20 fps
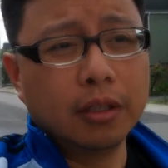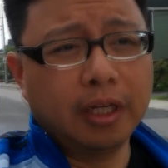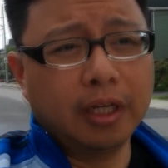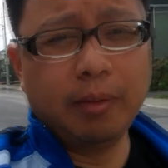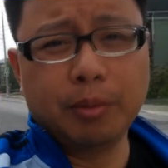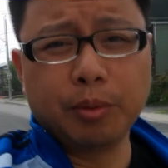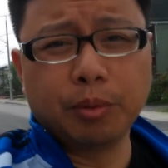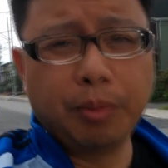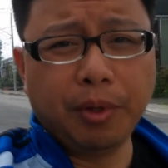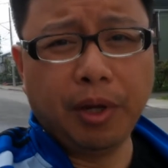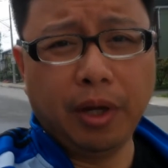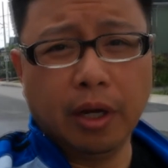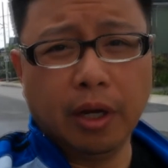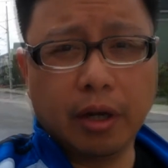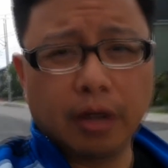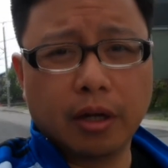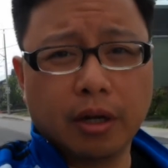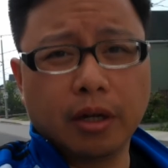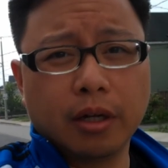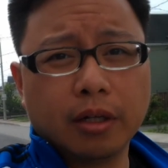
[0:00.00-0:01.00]
Debs will be
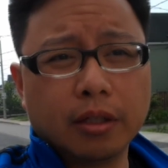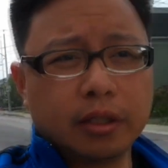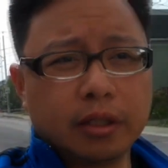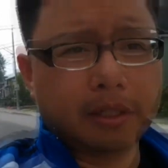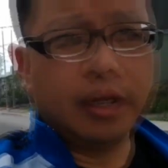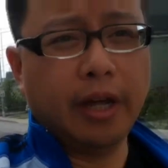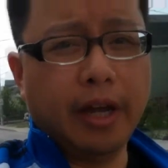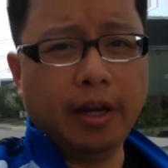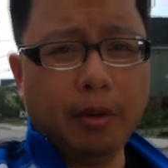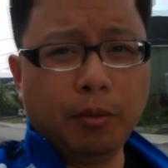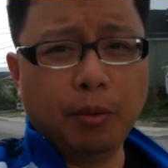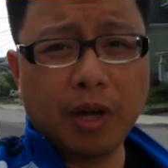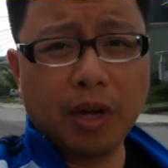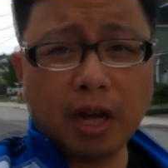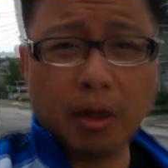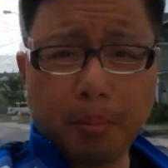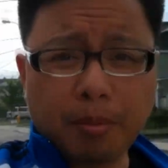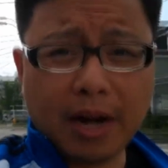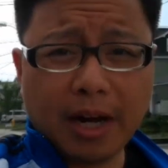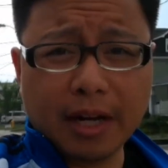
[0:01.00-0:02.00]
here tonight. We
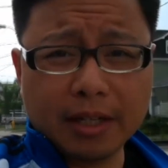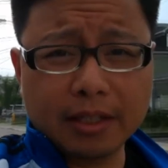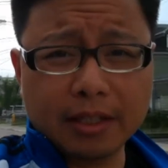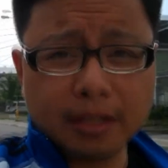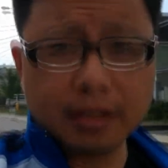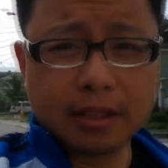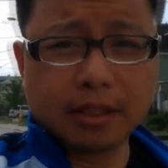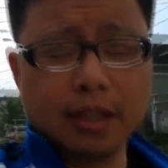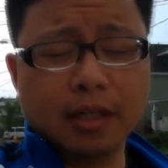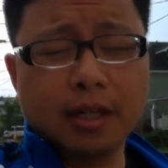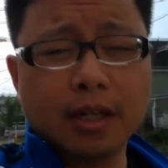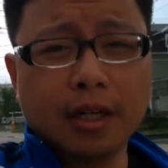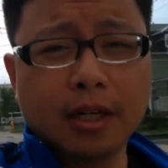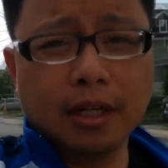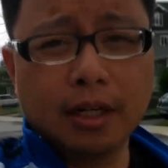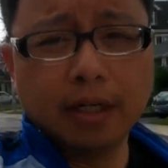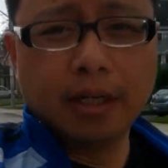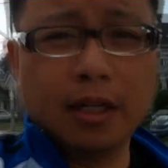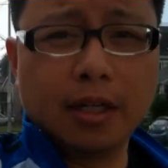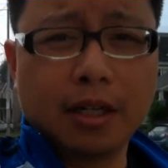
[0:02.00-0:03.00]
gotta practice
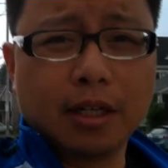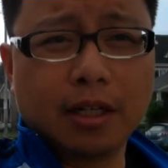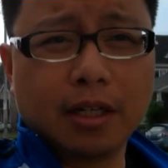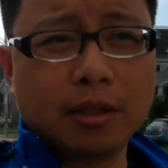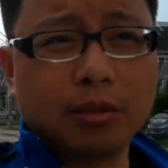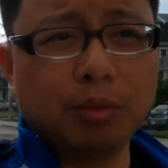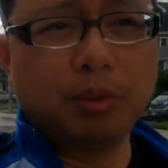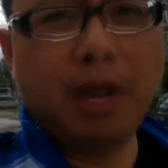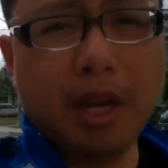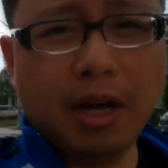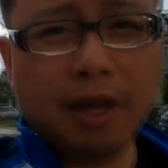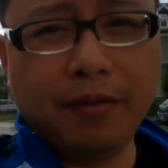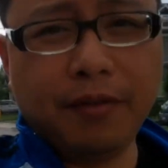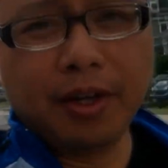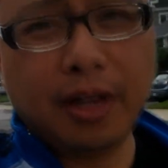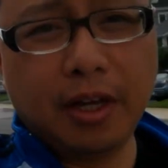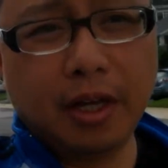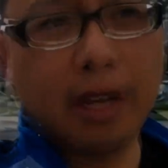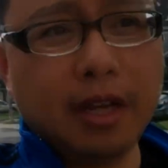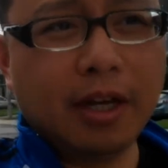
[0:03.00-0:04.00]
because we have a
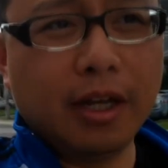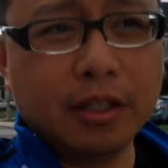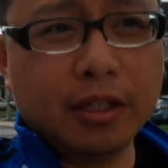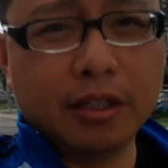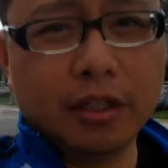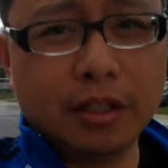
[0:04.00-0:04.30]
gig at